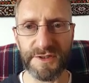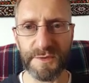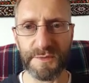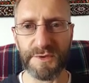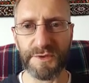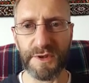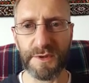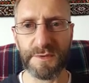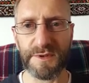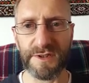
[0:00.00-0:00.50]

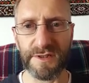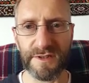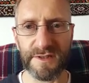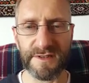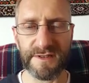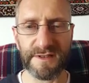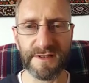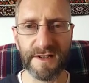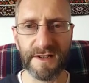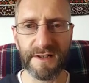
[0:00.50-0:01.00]

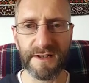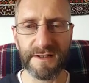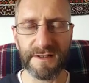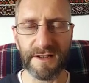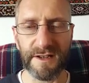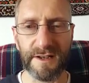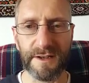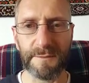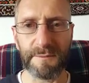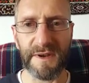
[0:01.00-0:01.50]
subscriptions.
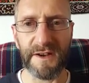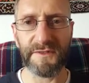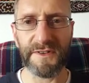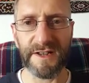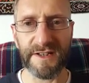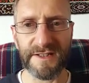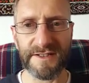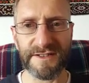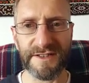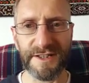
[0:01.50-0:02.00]
Have a
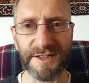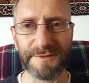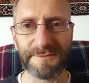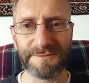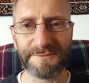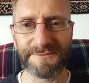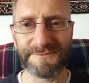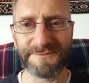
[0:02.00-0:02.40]
nice day.